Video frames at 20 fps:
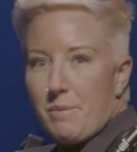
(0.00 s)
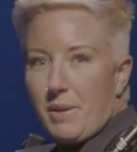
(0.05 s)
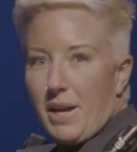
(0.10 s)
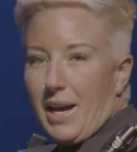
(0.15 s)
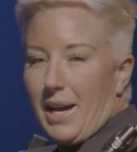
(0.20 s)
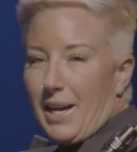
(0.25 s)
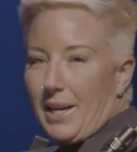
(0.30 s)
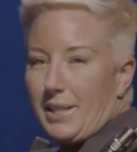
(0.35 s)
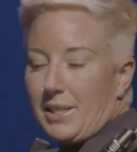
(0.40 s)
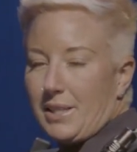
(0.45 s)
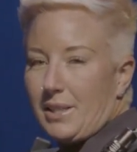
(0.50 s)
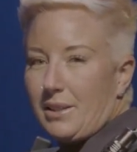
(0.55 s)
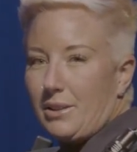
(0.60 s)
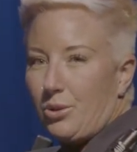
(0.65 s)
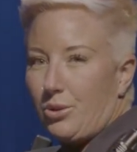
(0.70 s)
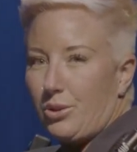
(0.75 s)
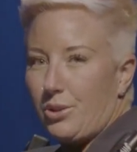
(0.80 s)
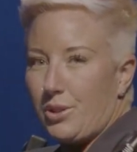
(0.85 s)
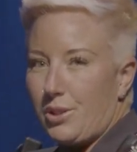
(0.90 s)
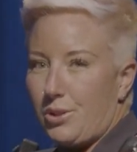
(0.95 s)
at
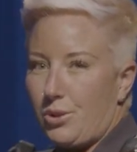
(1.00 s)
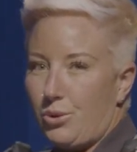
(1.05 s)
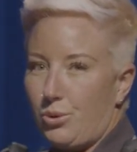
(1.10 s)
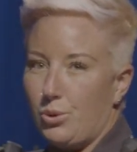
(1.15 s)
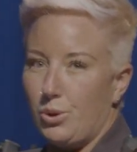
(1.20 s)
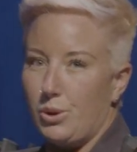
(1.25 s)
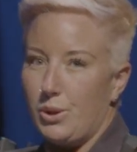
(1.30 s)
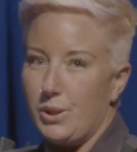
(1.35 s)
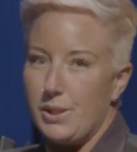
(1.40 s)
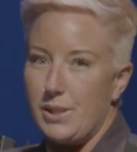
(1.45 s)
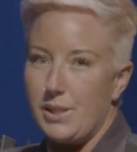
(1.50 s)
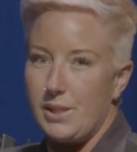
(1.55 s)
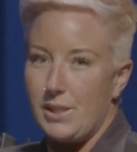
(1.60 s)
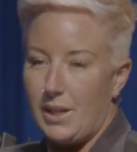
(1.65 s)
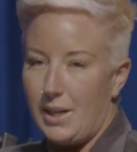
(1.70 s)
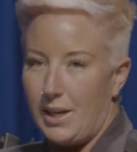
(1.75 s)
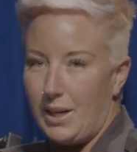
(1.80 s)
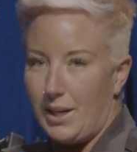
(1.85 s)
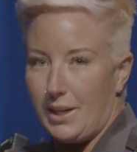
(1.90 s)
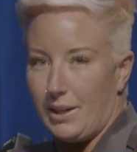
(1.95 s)
local schools
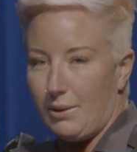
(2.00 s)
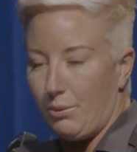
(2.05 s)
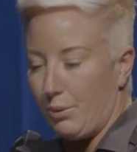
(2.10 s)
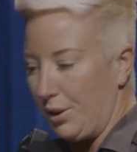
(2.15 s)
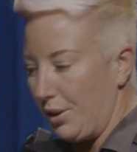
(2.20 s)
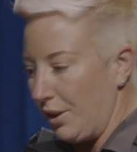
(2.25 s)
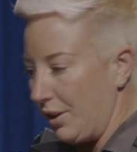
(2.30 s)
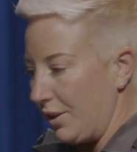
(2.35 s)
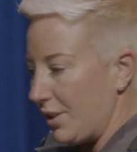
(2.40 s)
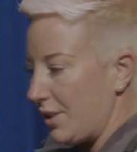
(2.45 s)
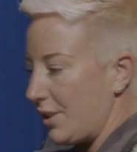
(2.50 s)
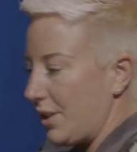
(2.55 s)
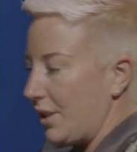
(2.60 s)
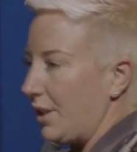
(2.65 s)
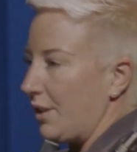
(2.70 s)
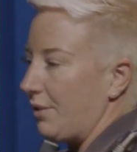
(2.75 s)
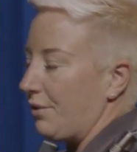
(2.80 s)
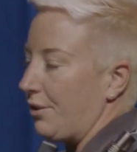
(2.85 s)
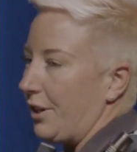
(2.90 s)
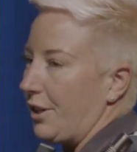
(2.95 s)
within the
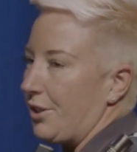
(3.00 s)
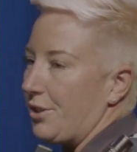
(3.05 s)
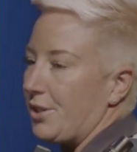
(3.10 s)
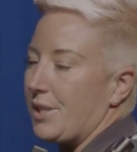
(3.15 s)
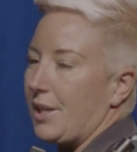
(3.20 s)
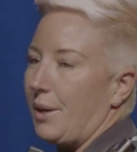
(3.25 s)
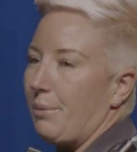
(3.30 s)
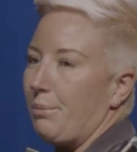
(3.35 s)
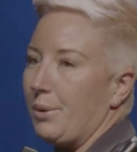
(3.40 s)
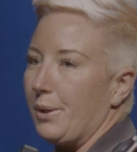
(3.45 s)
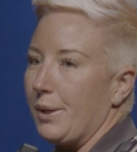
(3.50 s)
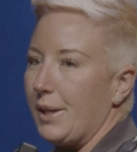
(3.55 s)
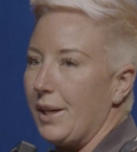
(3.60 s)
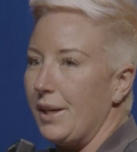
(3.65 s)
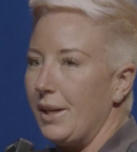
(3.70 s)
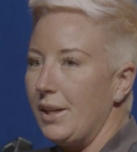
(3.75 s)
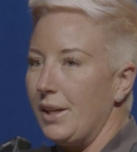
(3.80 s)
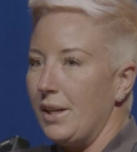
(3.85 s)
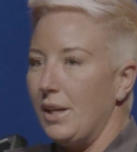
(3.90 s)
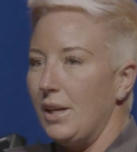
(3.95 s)
city of Greater
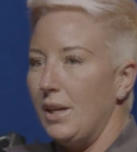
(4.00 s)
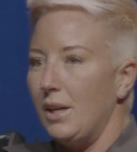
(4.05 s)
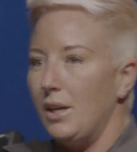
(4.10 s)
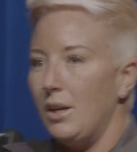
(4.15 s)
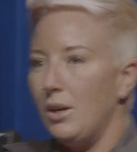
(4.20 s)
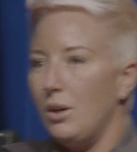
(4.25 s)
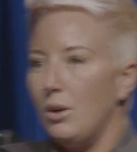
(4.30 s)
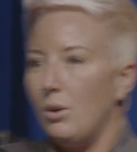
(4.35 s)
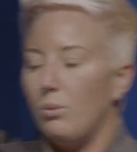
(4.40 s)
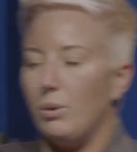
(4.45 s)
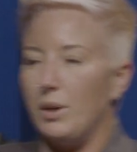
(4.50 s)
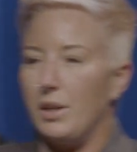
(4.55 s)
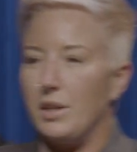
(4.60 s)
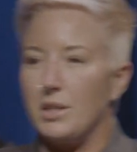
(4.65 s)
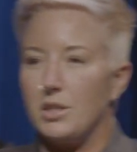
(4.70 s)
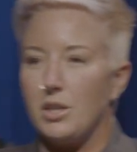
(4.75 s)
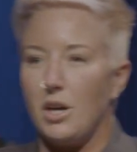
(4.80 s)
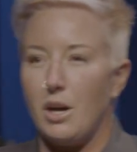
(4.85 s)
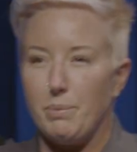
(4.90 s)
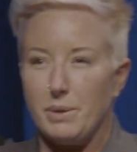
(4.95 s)
Sudbury. One of the
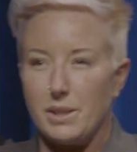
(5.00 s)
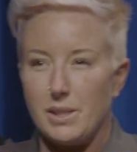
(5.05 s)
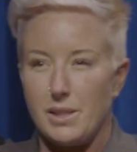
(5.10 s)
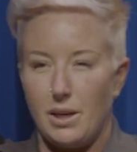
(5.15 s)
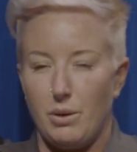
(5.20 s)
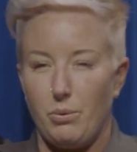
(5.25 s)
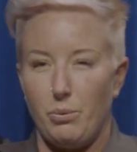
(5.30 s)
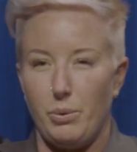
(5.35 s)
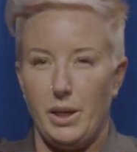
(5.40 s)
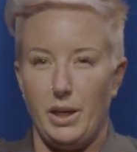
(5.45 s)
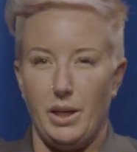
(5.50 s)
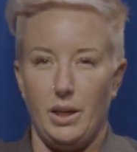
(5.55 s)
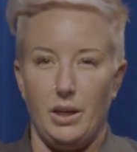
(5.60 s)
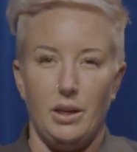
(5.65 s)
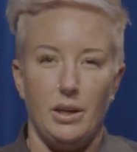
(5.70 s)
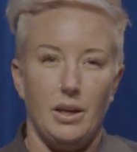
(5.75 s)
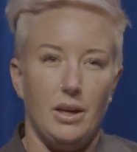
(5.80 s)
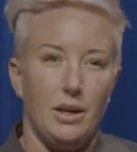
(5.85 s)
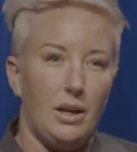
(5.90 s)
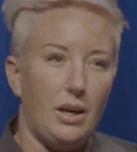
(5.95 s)
topics that
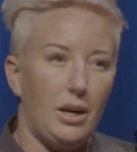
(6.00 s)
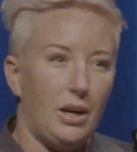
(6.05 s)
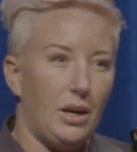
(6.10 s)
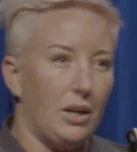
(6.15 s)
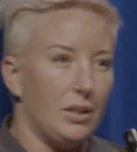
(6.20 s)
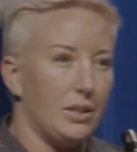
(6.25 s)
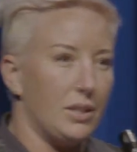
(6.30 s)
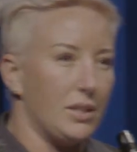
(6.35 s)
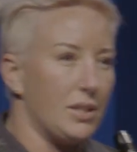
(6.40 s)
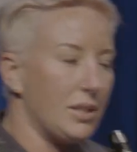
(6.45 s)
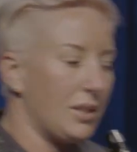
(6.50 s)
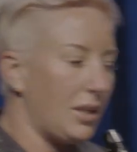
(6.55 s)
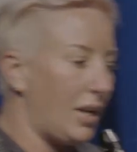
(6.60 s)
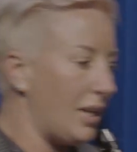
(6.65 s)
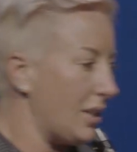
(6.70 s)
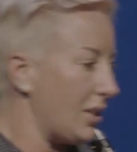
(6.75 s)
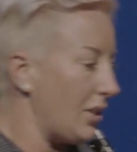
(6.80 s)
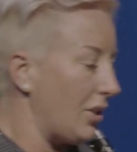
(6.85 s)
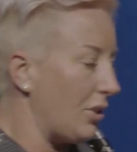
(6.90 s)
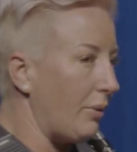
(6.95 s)
we
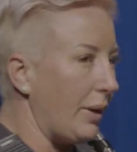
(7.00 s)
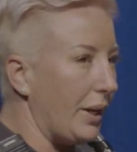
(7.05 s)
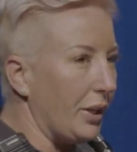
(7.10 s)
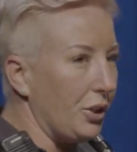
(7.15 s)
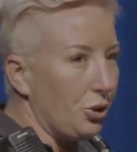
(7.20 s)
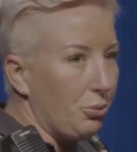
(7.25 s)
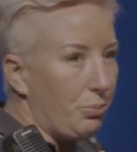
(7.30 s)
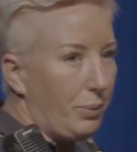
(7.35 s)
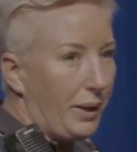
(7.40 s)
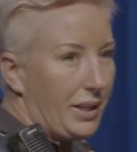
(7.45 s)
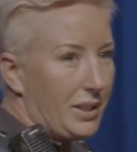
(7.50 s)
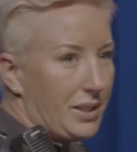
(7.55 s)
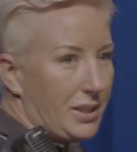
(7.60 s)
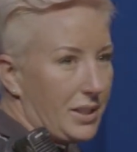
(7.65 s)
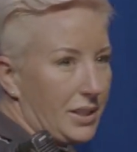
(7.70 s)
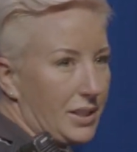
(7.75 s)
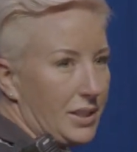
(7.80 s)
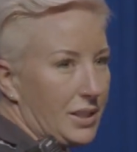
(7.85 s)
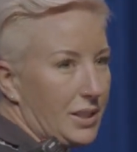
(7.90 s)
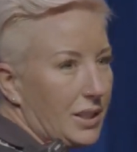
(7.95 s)
discuss on a regular
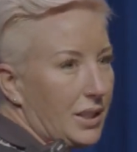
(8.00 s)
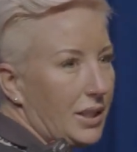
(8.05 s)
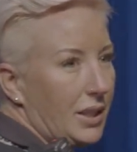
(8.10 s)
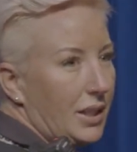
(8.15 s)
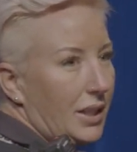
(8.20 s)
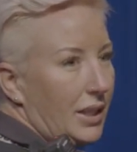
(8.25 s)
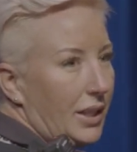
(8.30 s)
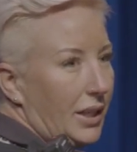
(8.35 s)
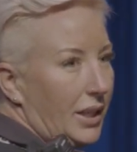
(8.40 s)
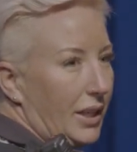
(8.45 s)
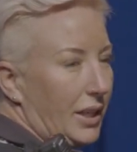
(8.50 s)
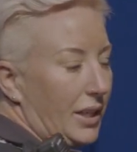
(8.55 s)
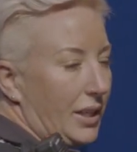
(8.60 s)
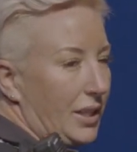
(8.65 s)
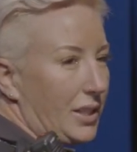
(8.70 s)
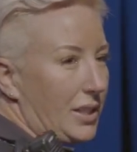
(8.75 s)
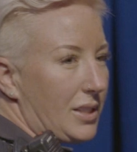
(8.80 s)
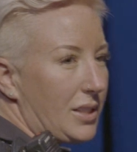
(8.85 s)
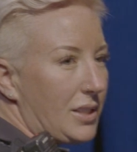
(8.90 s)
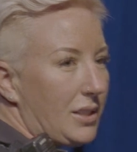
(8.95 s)
basis
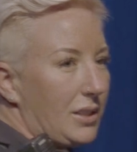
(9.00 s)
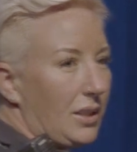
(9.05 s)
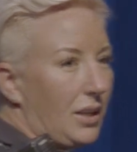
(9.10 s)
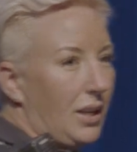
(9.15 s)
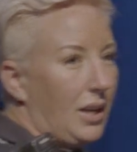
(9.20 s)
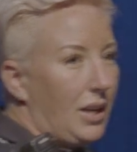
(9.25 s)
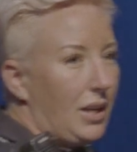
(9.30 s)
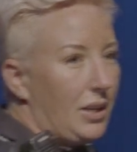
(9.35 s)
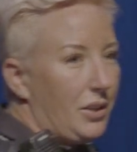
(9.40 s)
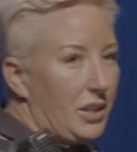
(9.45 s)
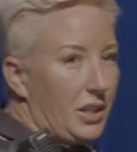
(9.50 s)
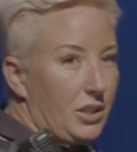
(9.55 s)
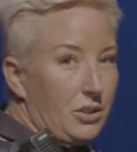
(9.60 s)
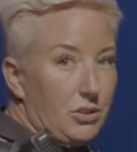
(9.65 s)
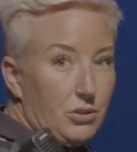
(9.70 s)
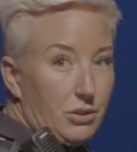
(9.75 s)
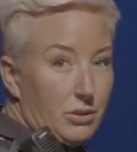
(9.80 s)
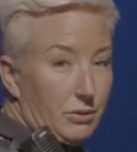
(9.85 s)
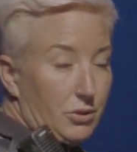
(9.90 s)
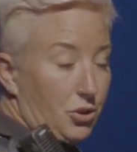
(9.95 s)
is the
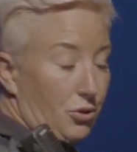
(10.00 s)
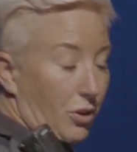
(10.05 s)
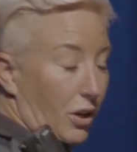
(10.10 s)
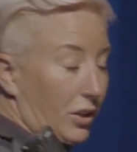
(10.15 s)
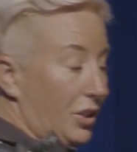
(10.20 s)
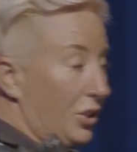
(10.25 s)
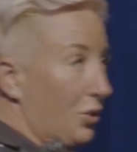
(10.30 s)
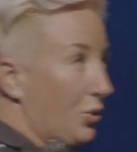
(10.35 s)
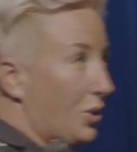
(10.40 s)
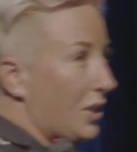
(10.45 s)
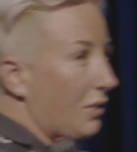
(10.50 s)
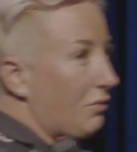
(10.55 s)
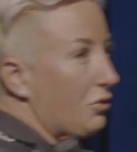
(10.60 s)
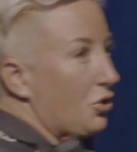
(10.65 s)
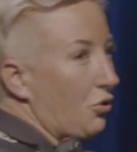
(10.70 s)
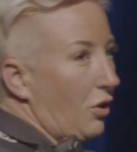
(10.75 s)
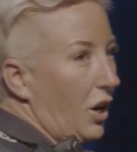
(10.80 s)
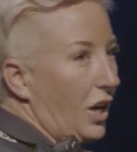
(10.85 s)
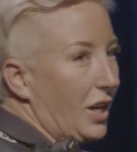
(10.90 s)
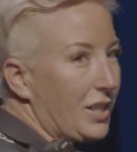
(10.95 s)
use of
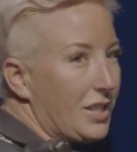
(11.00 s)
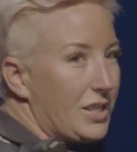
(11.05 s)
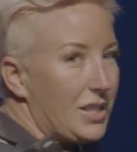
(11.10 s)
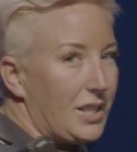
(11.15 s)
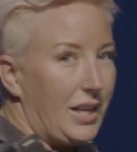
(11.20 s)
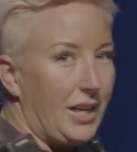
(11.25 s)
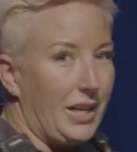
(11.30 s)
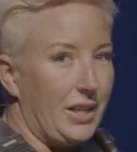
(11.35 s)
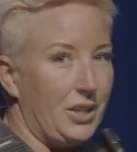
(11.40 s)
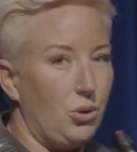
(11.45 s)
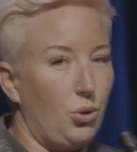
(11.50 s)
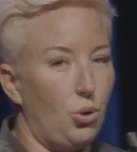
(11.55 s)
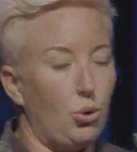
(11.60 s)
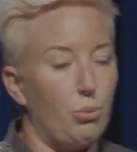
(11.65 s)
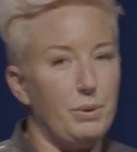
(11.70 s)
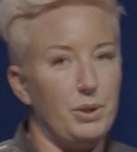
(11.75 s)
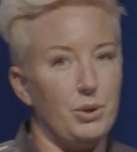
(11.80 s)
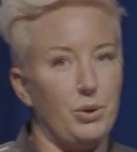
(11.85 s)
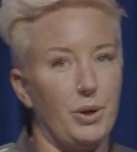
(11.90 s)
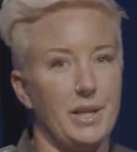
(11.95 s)
drugs and
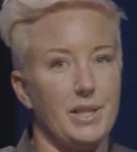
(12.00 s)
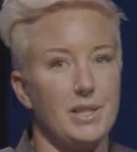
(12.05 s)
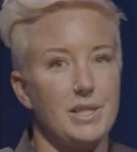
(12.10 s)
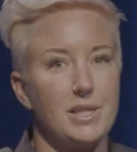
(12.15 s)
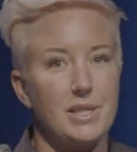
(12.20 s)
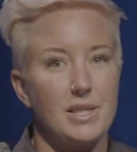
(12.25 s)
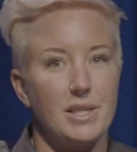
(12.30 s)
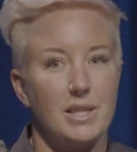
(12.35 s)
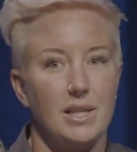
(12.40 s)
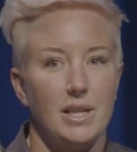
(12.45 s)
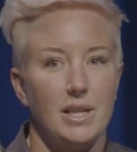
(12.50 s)
opioids.